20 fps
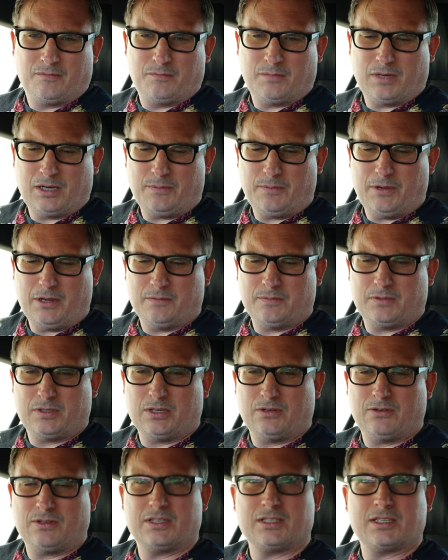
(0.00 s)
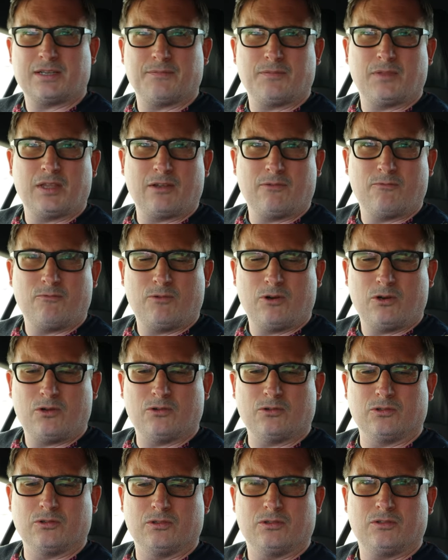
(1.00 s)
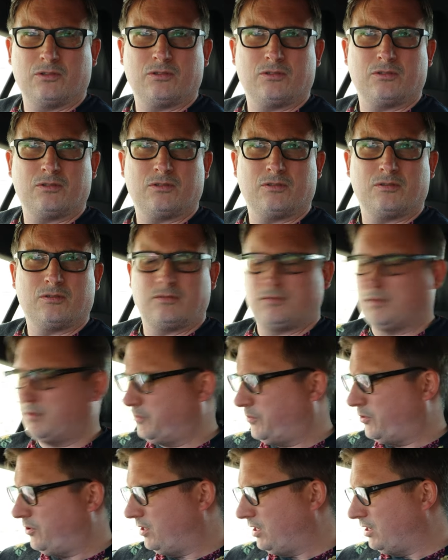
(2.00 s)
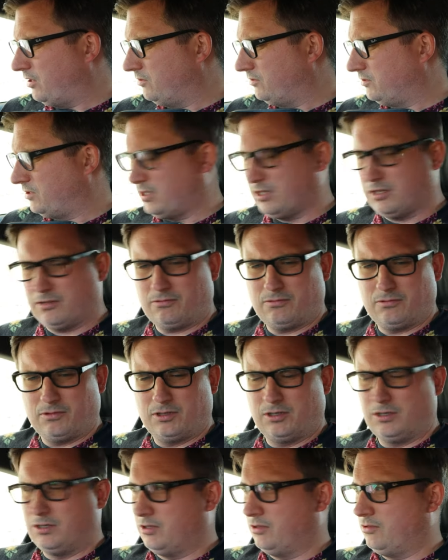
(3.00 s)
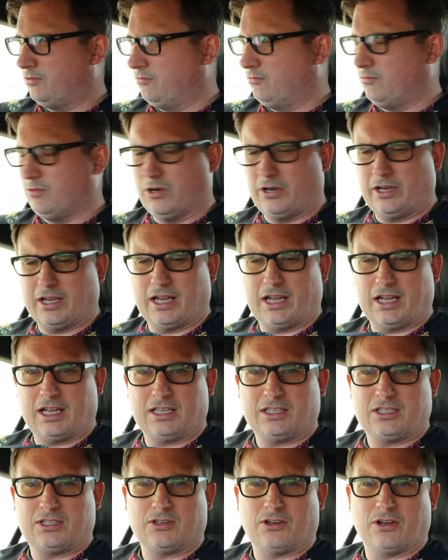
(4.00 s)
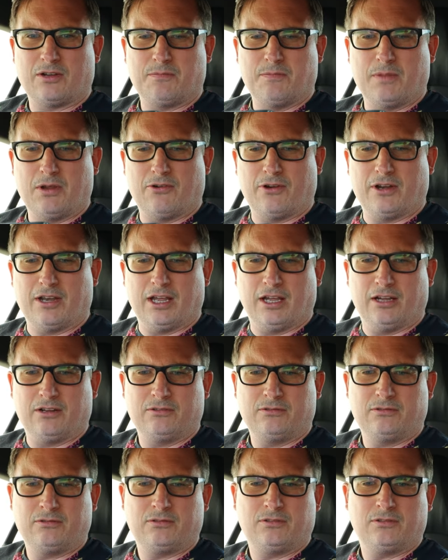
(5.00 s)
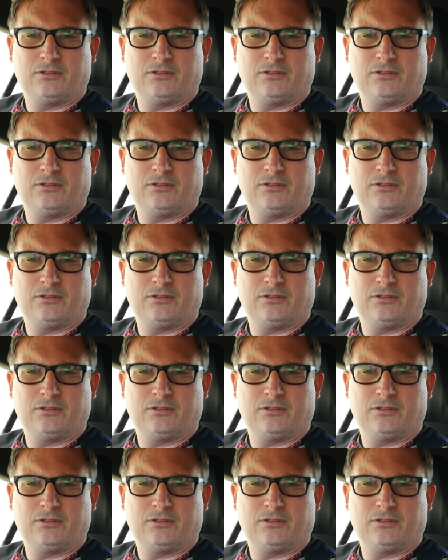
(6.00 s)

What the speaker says: Maybe I'm doing something wrong. I've put it onto the right-hand side mirror now.